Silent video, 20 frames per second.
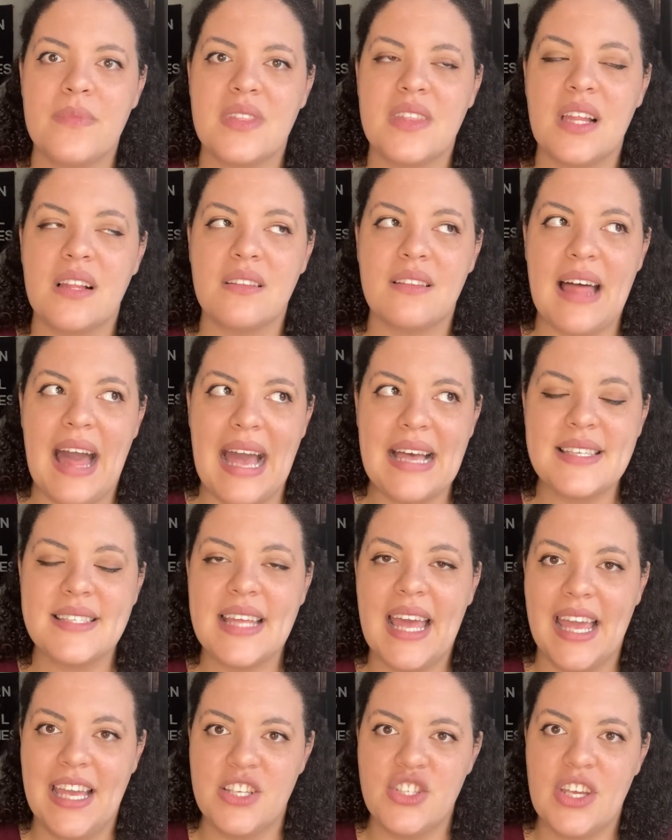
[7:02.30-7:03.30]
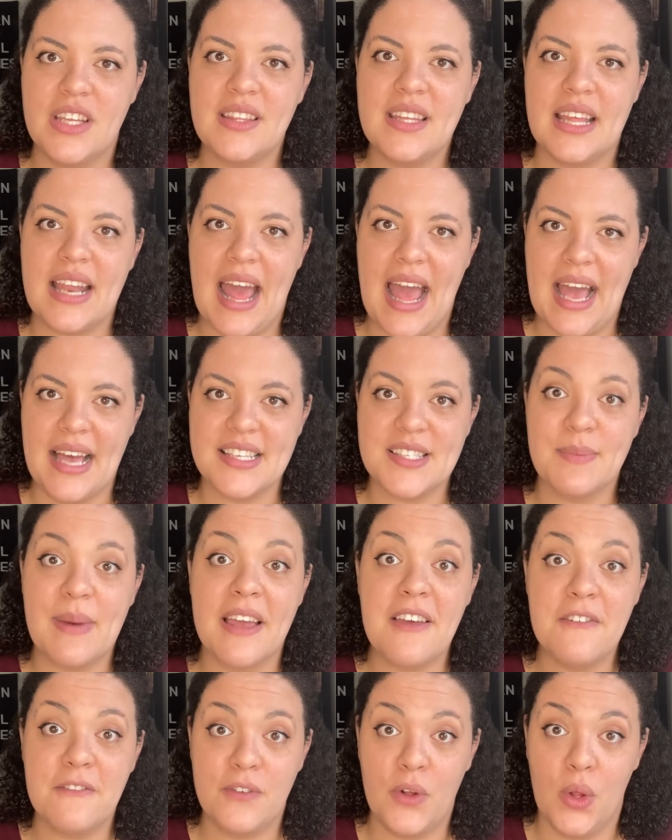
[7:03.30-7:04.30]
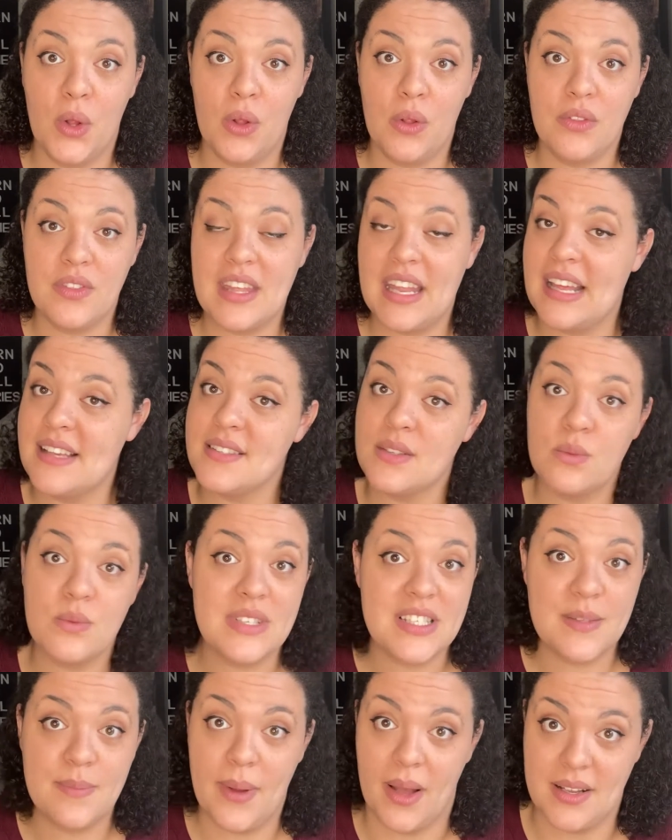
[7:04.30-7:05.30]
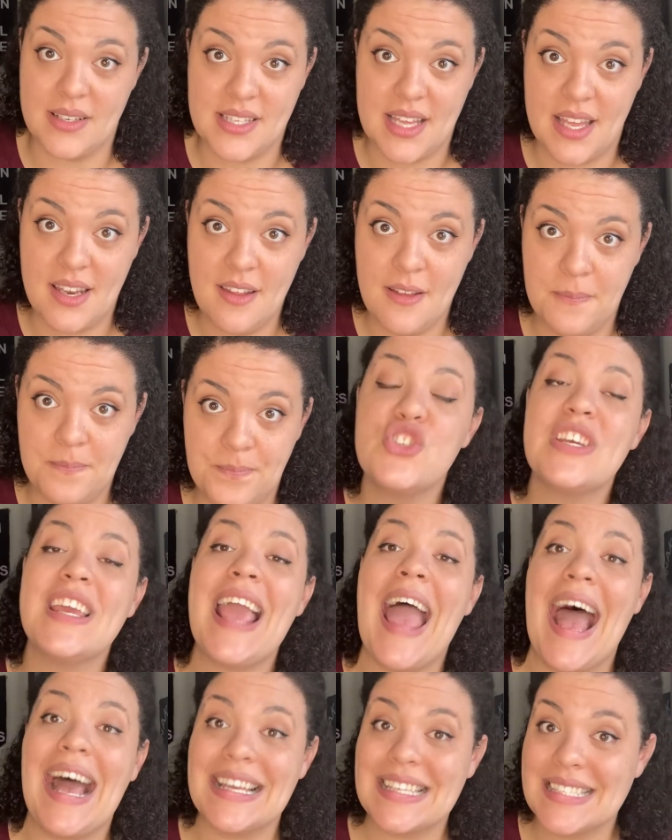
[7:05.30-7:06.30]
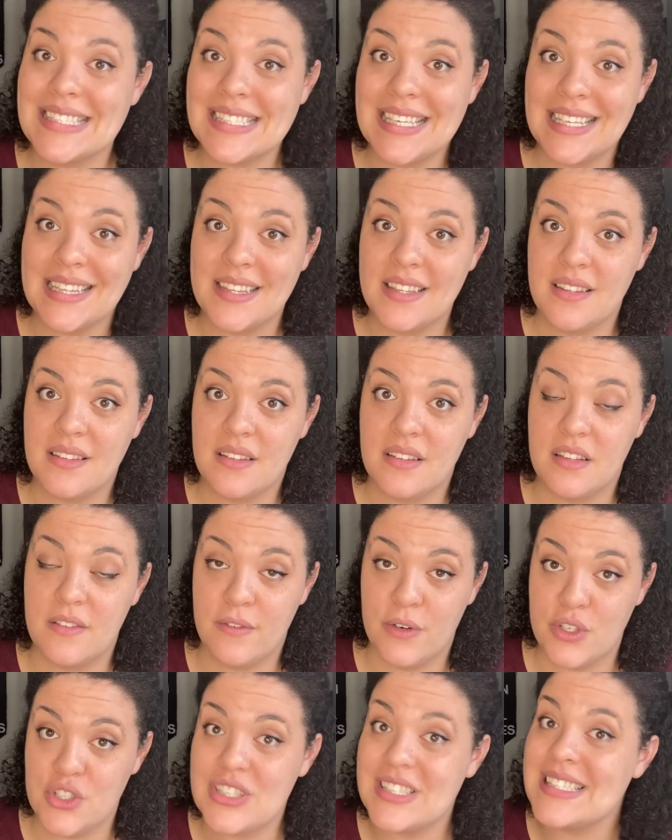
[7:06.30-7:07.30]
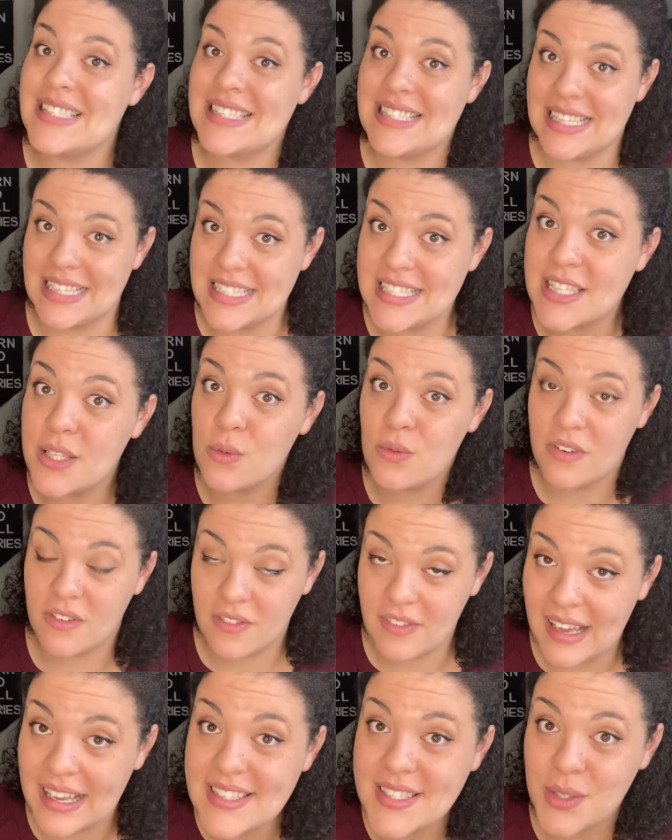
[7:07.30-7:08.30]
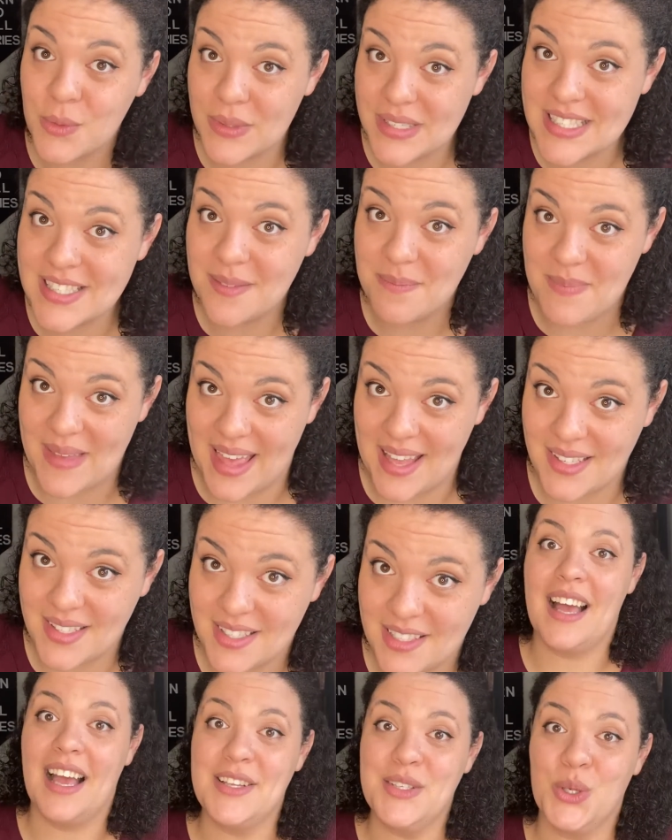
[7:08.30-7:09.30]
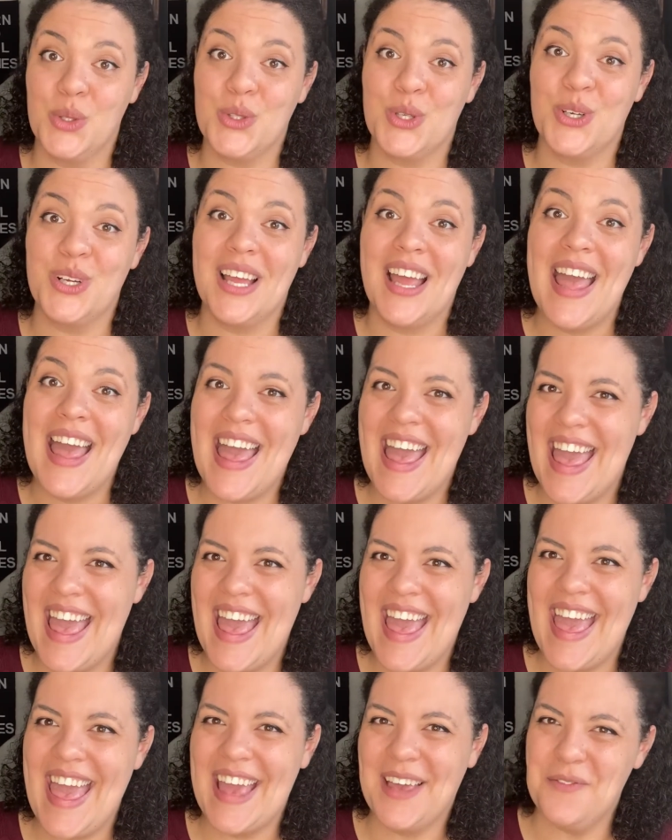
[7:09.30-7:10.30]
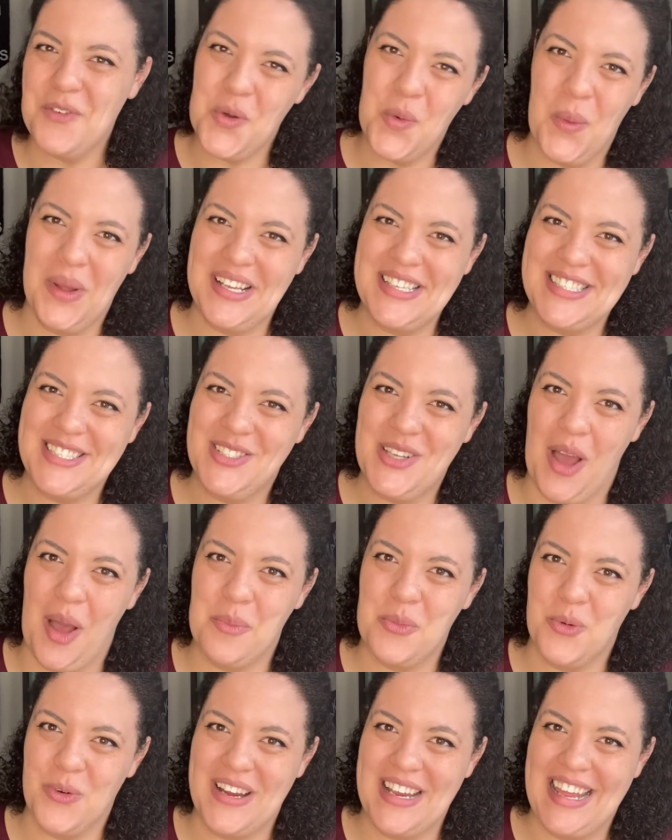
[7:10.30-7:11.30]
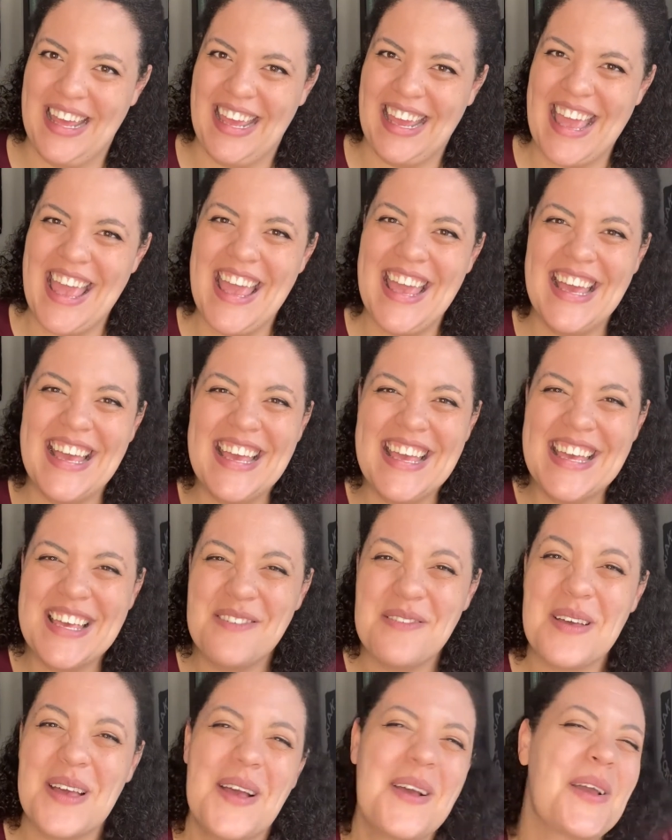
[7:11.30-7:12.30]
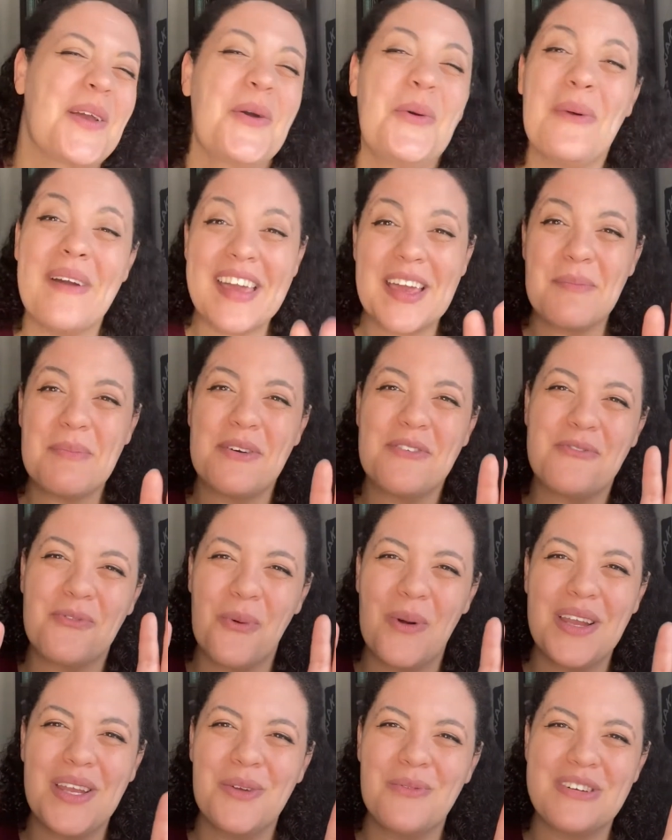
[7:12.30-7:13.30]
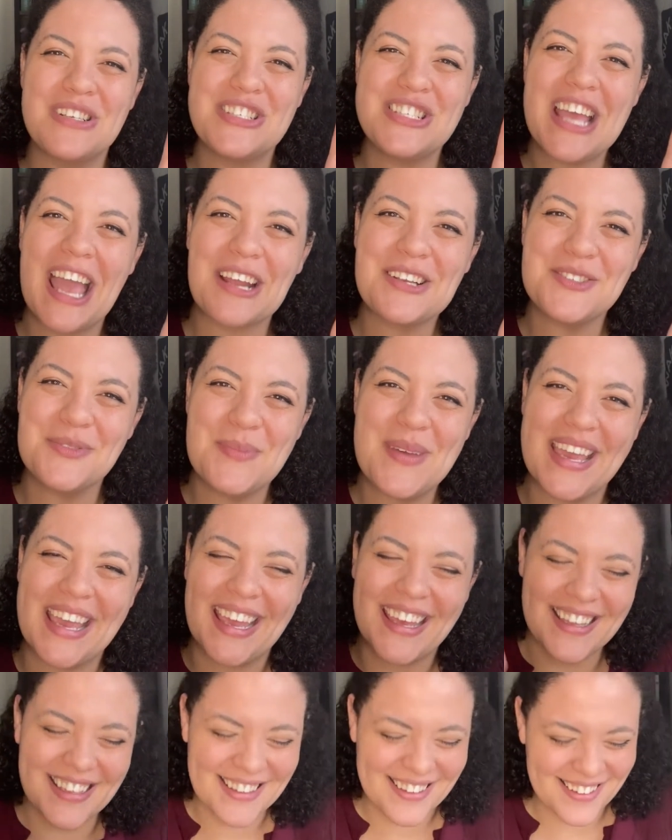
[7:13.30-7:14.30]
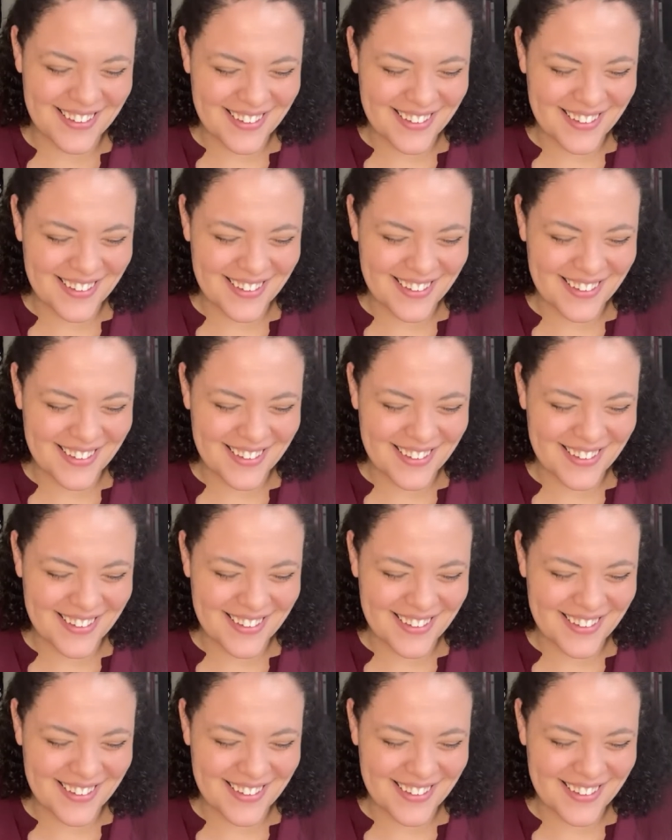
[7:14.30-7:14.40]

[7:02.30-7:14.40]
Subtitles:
the last agent that has my full, that hasn't responded. She has seen the version since the revise and resubmit. I told her, hey, if you want to stop reading, quick before you reject me.